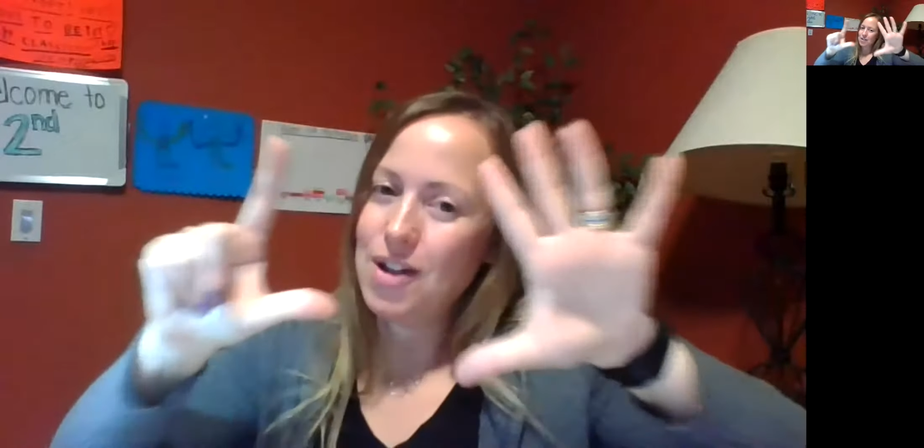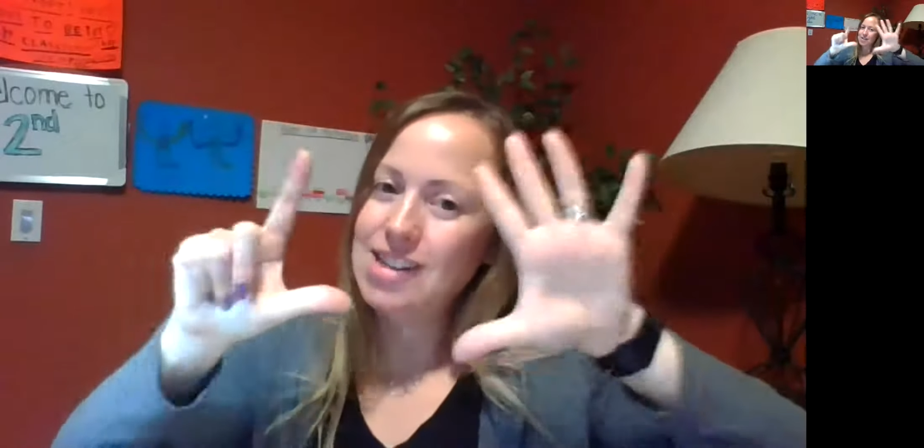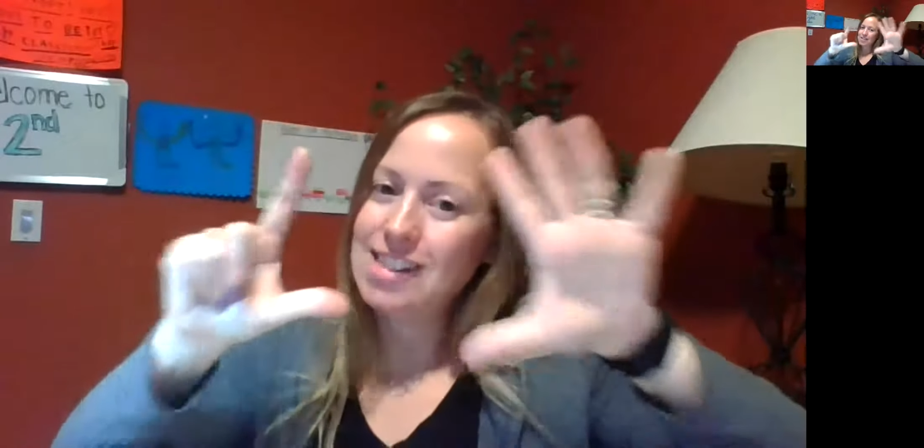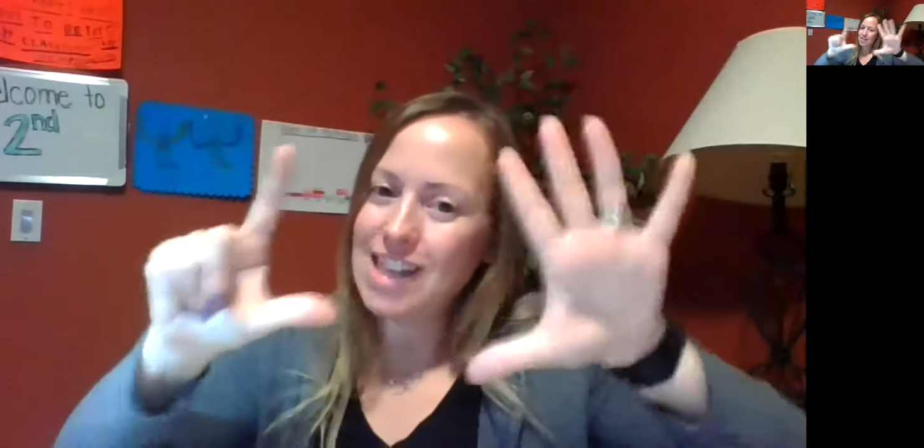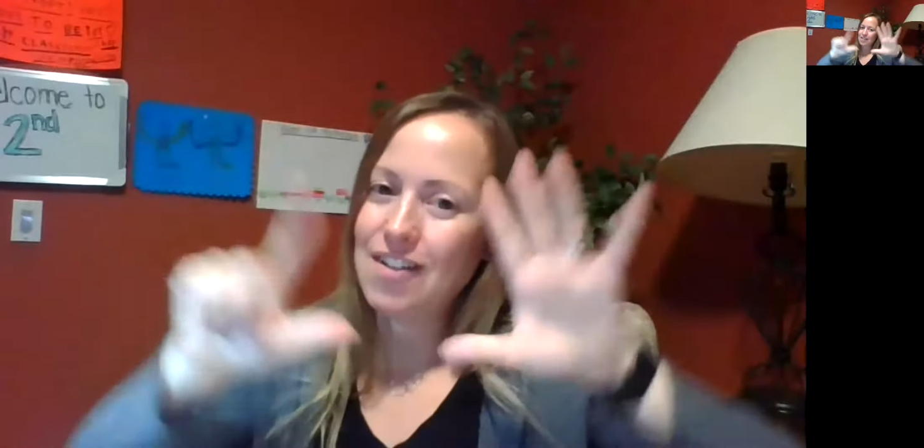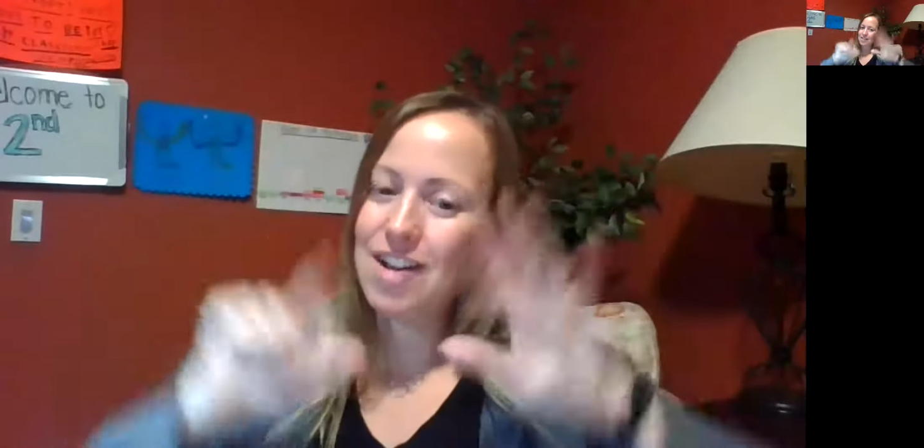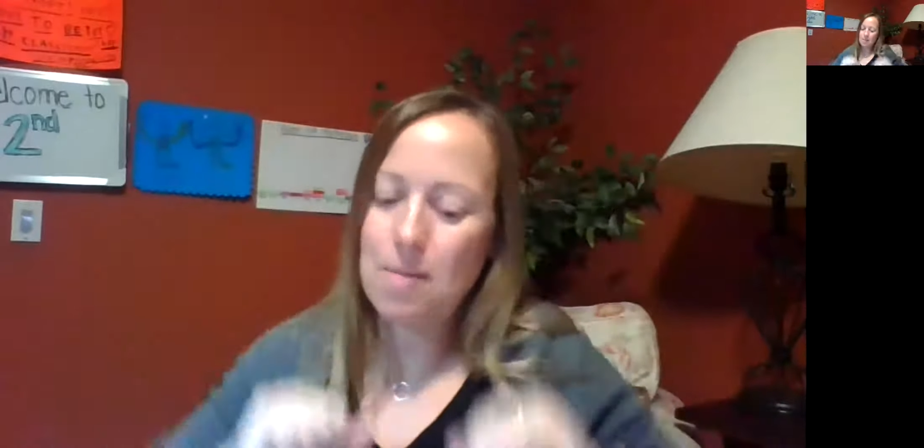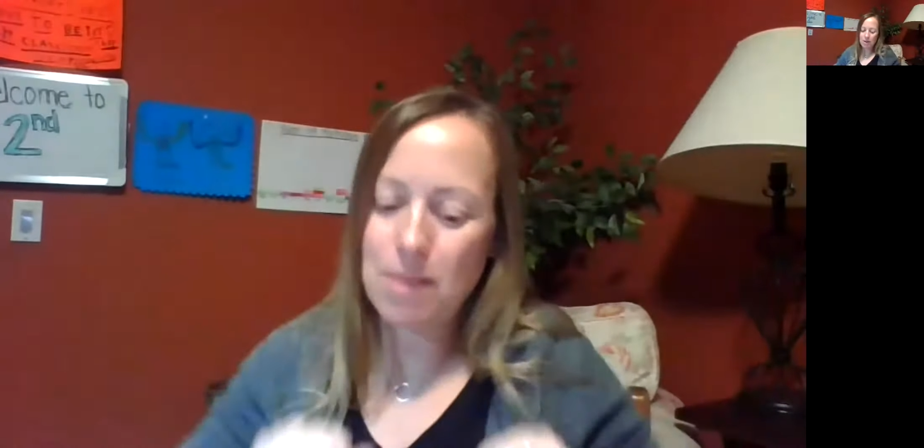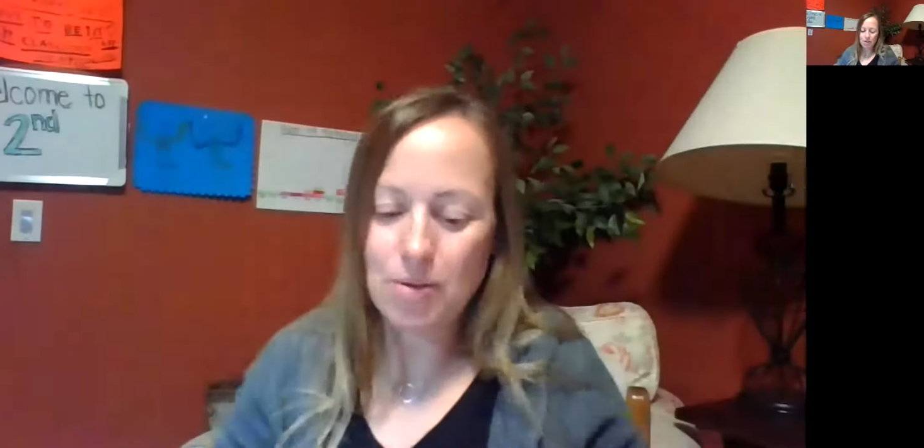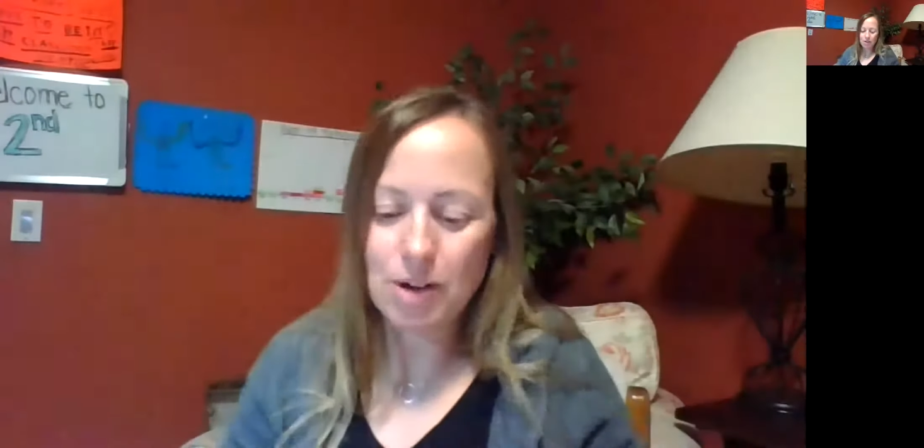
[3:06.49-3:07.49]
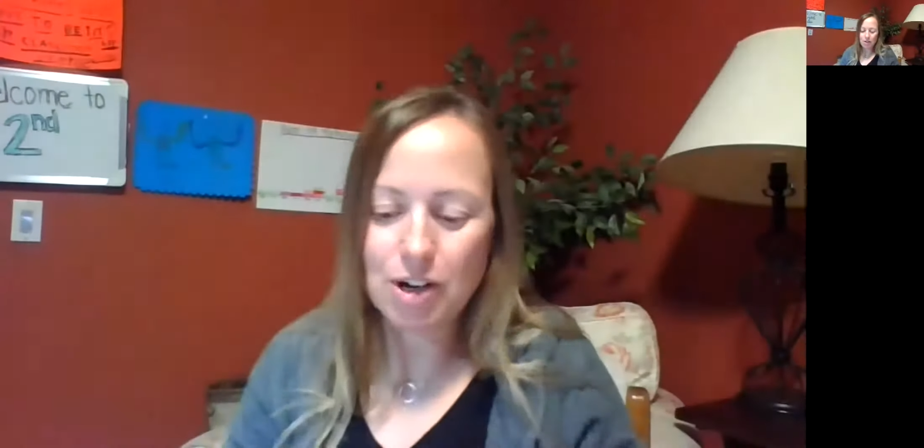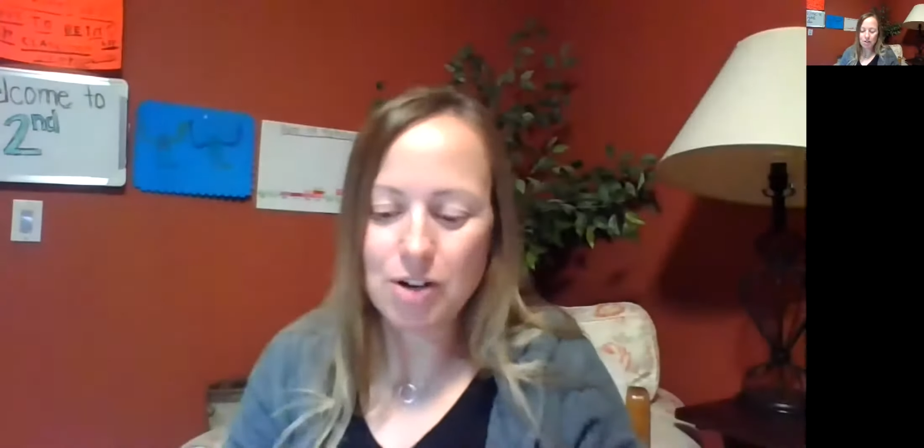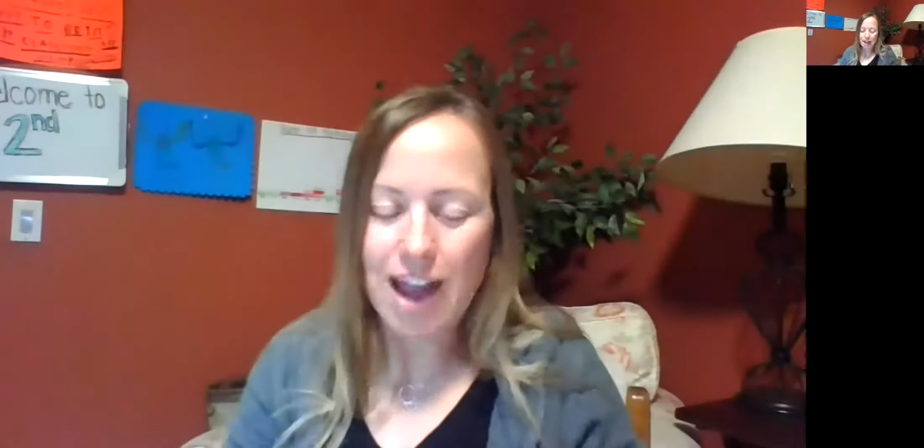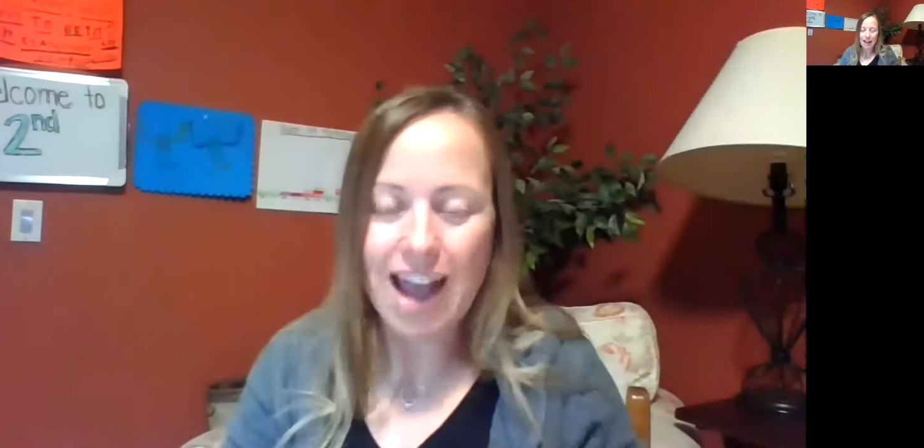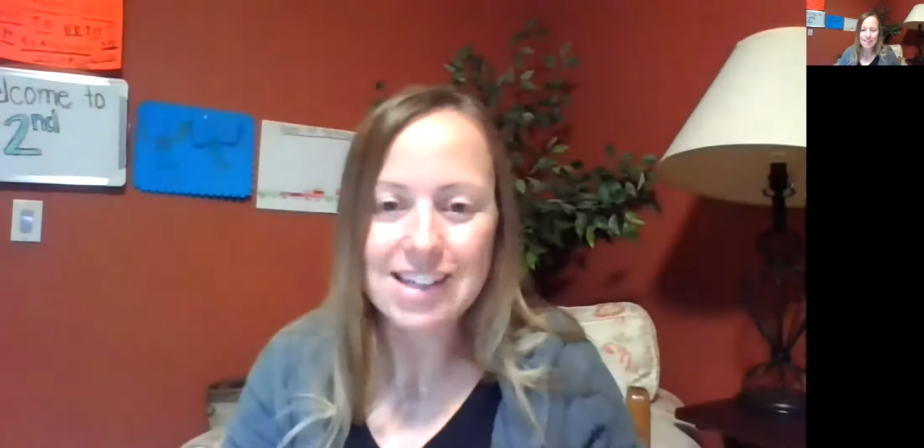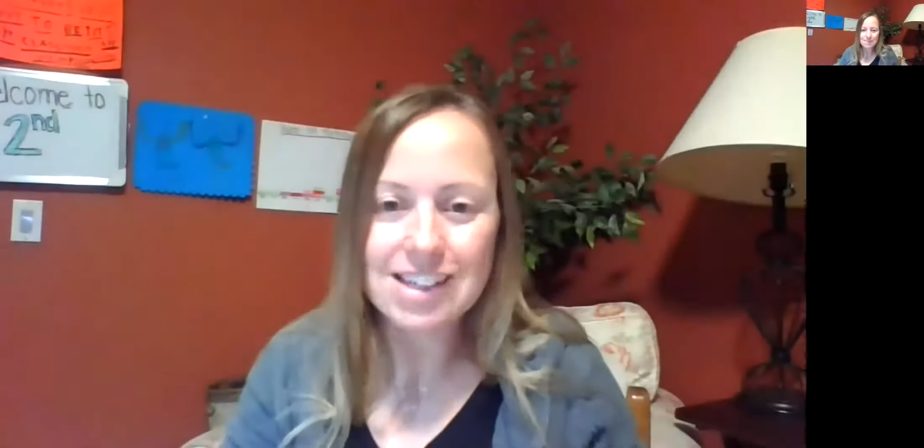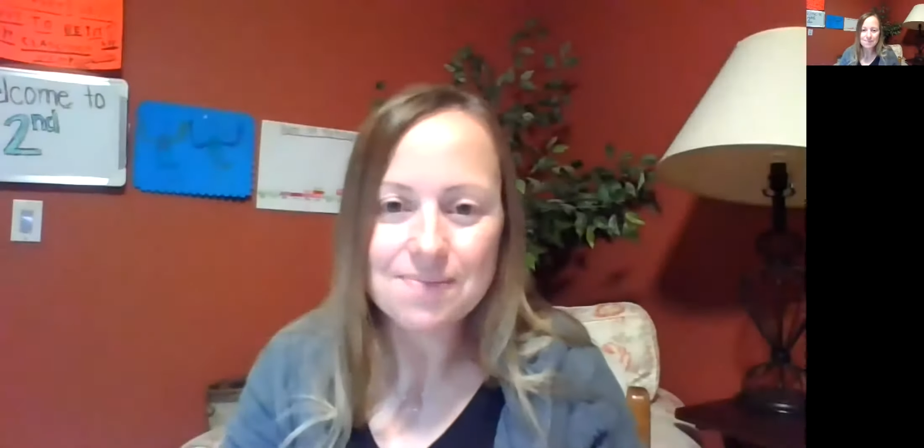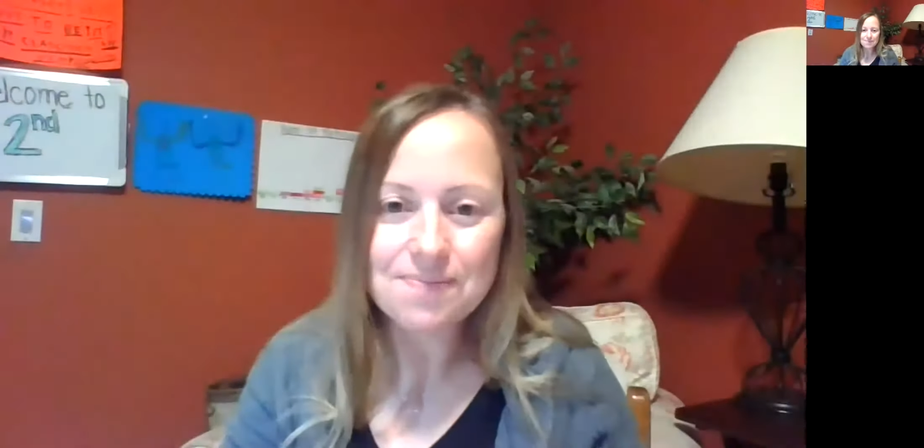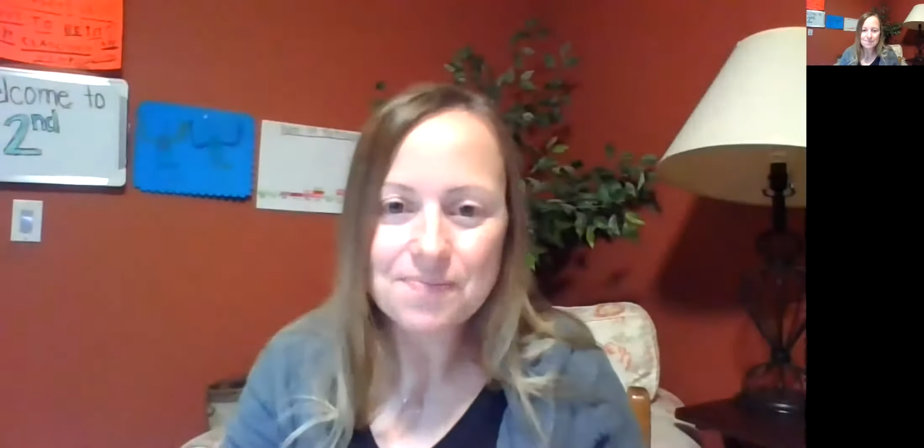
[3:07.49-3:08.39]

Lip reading: had 7 up, you were correct.